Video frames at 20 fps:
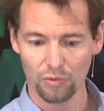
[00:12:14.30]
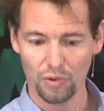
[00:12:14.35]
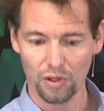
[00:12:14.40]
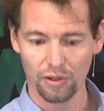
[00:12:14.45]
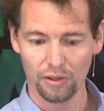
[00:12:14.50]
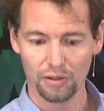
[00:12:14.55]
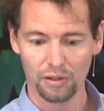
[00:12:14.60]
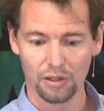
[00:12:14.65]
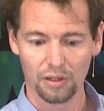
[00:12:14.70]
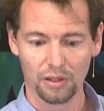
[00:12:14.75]

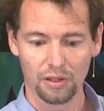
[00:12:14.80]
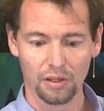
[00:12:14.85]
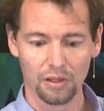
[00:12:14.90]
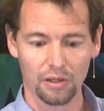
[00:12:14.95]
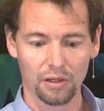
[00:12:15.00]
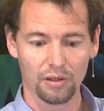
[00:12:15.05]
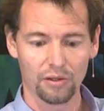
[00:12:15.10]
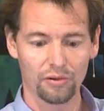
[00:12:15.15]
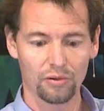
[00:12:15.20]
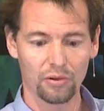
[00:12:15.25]
1,
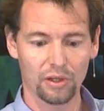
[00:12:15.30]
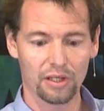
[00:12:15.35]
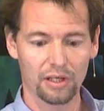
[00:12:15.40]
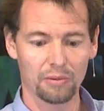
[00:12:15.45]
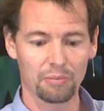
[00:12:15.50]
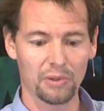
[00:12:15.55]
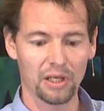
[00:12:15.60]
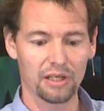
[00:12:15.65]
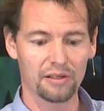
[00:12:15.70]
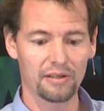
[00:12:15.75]
so I can
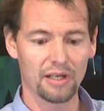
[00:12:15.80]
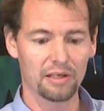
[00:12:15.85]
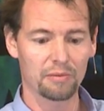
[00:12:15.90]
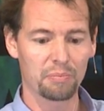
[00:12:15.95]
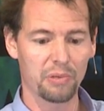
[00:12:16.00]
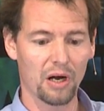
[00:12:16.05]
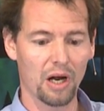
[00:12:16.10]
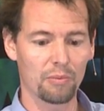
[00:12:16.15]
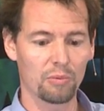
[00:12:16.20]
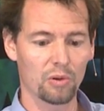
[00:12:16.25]
make that
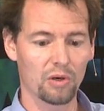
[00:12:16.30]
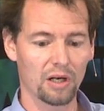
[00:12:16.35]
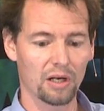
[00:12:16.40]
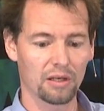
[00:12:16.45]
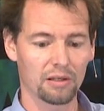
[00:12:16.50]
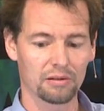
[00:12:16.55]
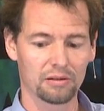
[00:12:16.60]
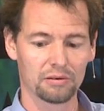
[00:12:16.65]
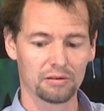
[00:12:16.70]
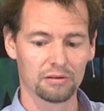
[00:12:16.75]

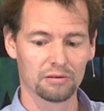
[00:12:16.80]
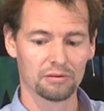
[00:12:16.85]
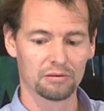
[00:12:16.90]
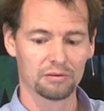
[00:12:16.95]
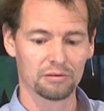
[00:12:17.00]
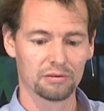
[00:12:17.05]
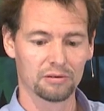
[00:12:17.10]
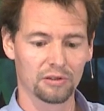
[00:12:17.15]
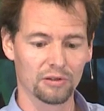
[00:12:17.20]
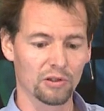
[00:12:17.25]
parabola
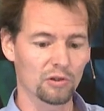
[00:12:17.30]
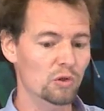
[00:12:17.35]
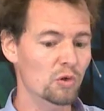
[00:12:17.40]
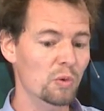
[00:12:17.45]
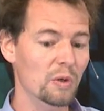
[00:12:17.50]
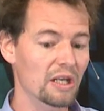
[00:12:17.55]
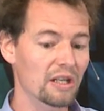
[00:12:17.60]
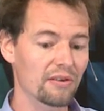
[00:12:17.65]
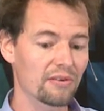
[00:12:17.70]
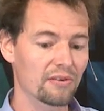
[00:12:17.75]

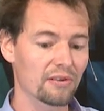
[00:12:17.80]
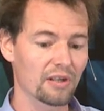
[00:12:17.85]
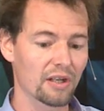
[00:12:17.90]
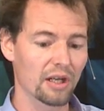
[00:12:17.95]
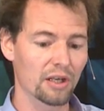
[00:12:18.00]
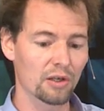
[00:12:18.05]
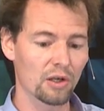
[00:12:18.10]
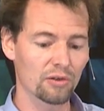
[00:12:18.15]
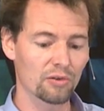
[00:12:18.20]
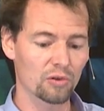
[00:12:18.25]
squeeze
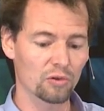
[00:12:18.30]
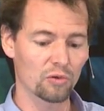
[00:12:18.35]
and not so